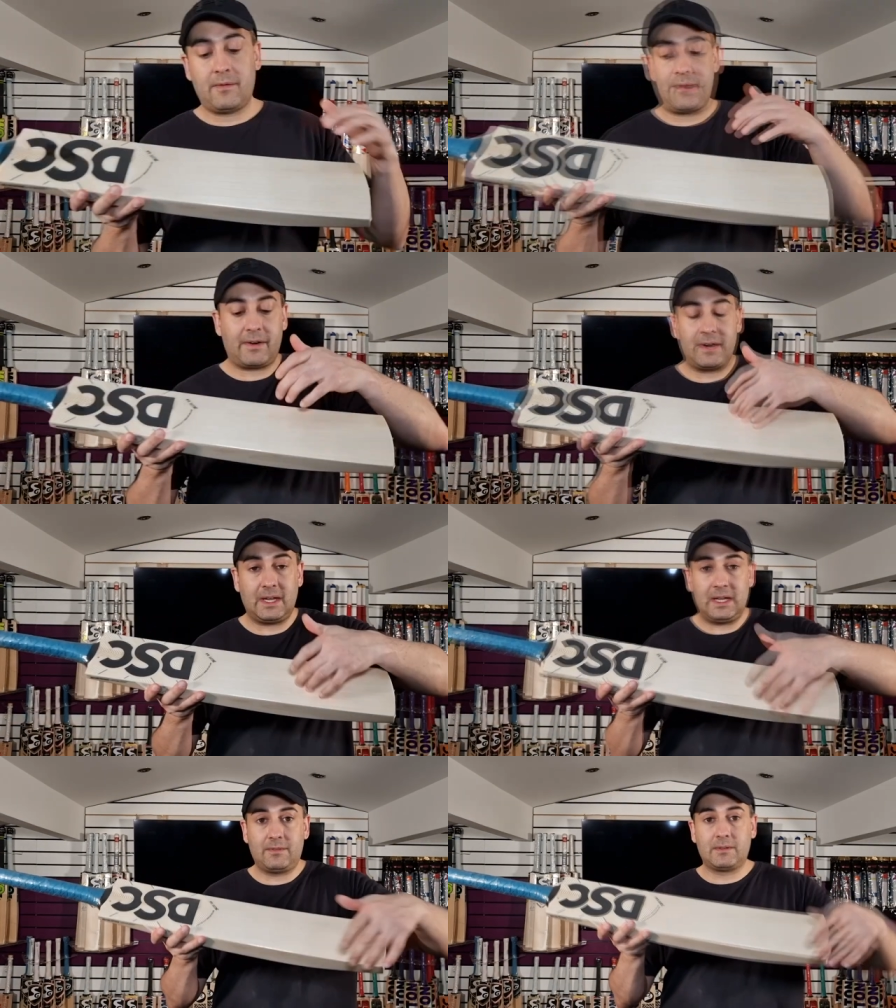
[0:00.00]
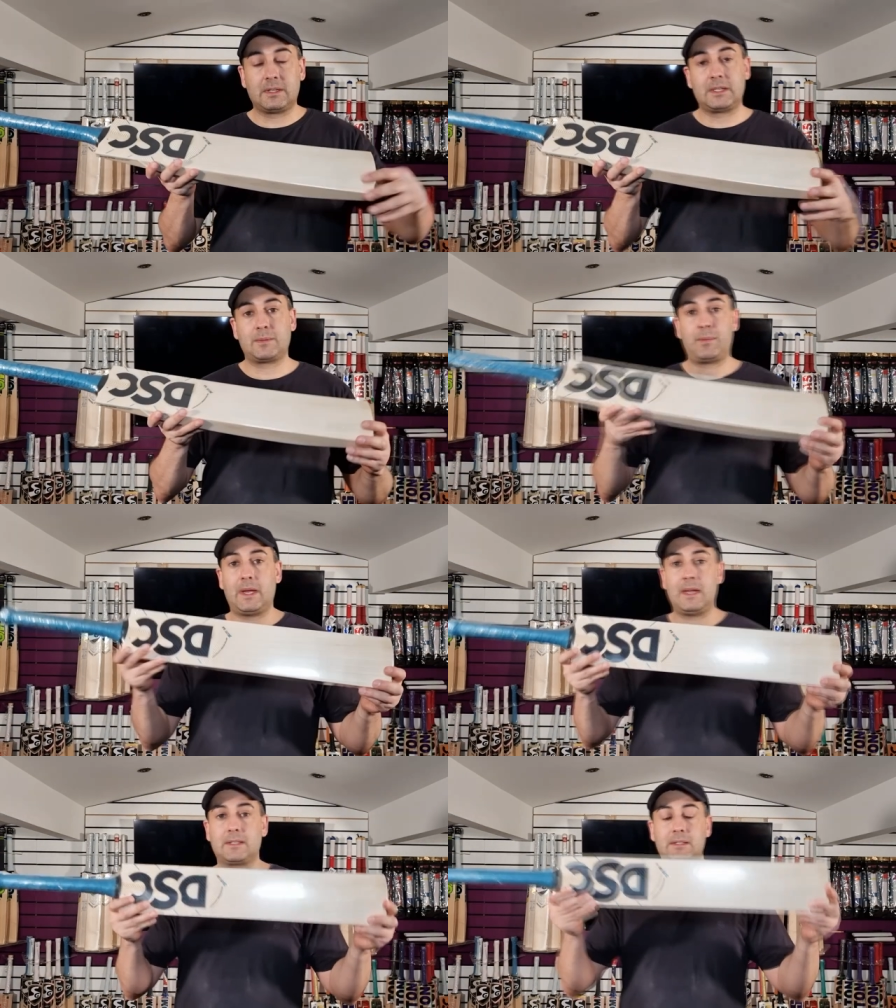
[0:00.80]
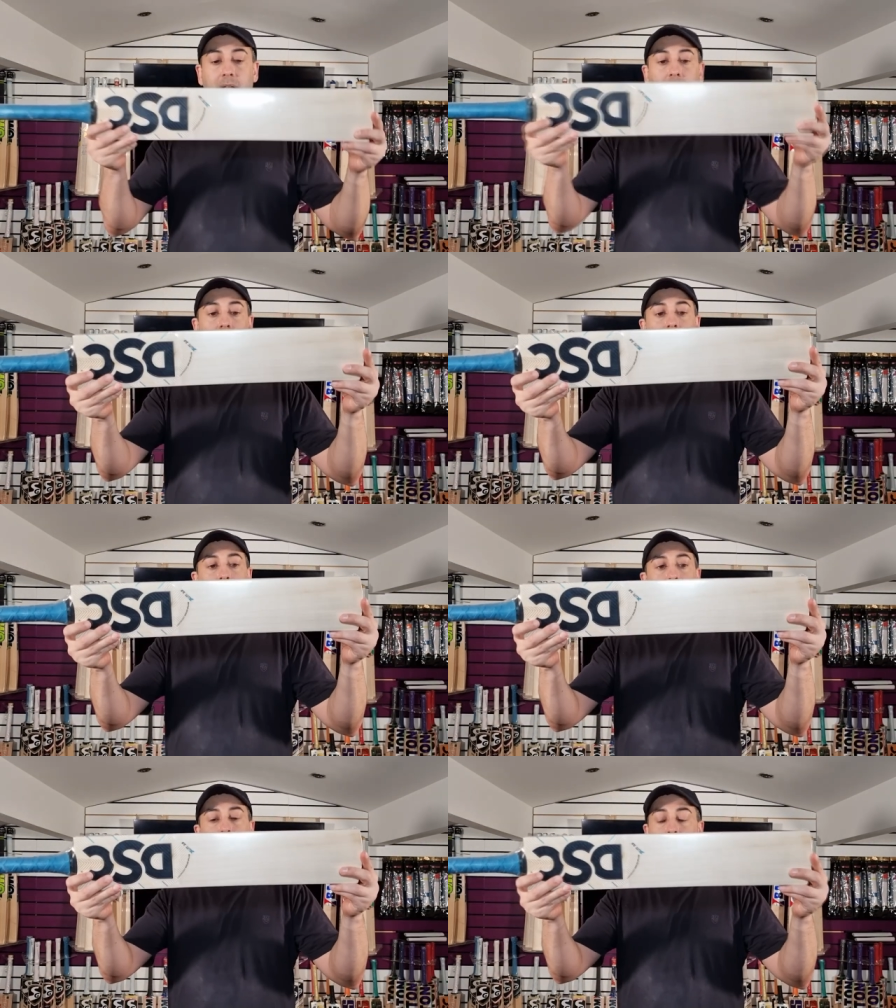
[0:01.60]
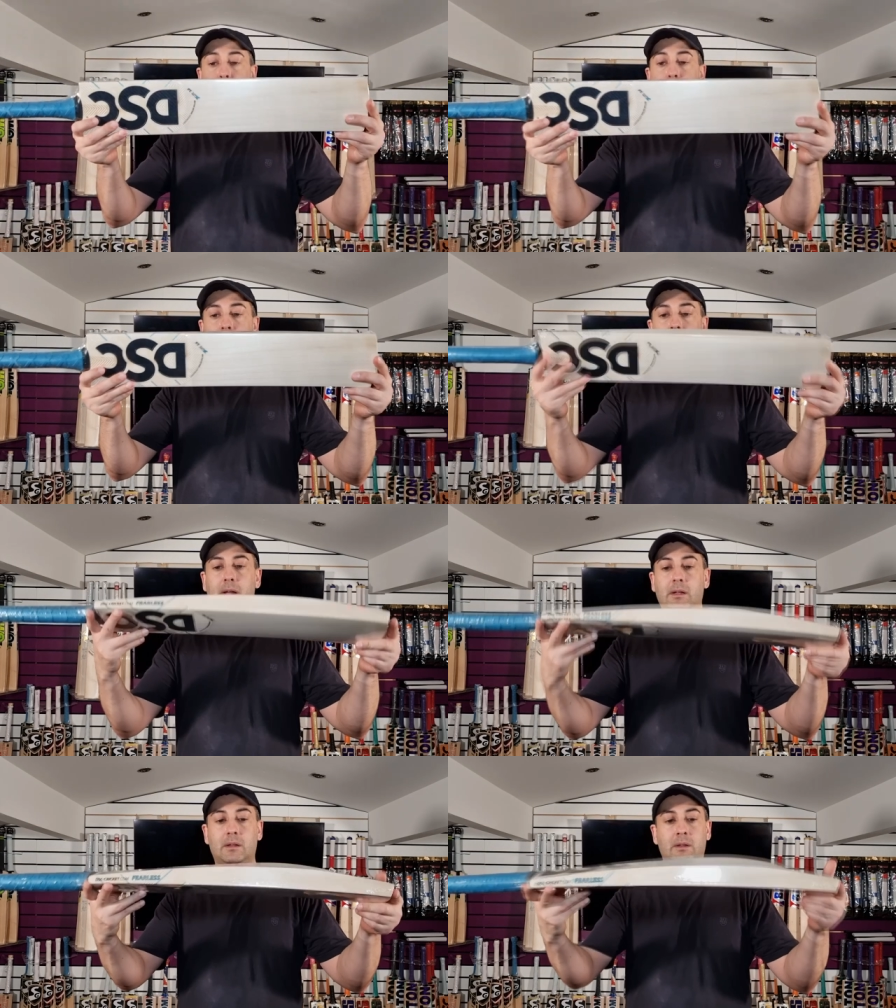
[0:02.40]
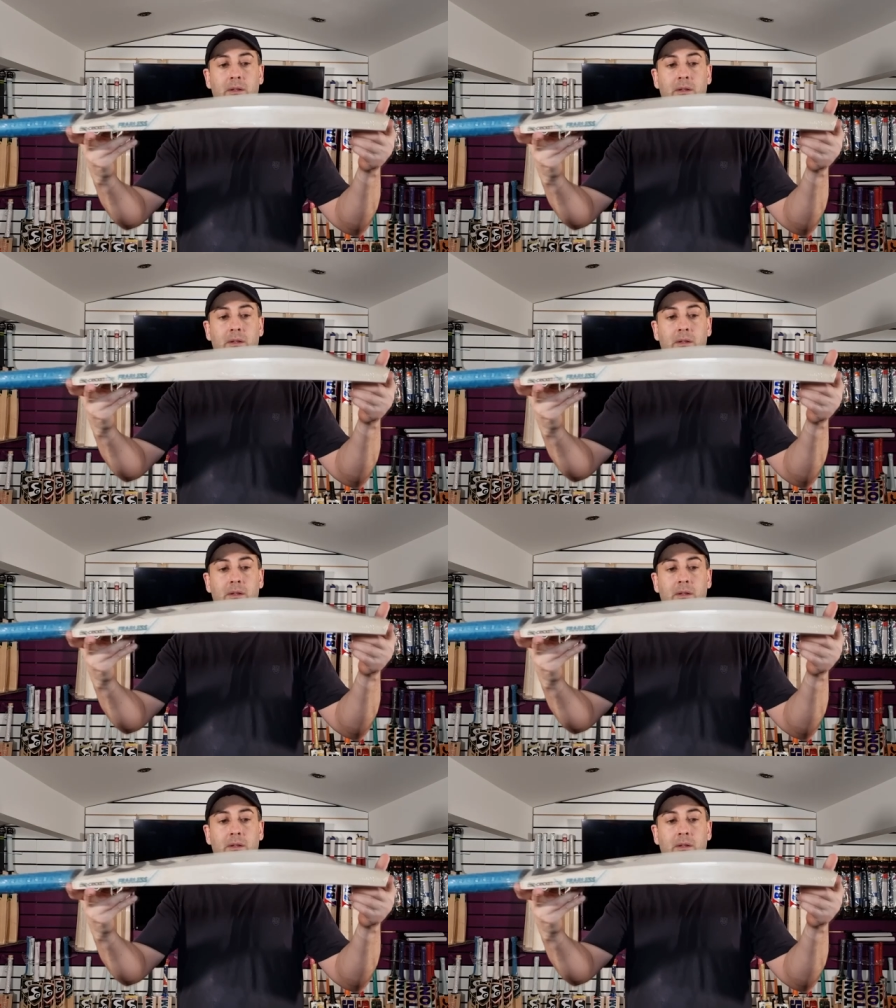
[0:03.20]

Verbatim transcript: Very evenly spaced, lovely looking bat,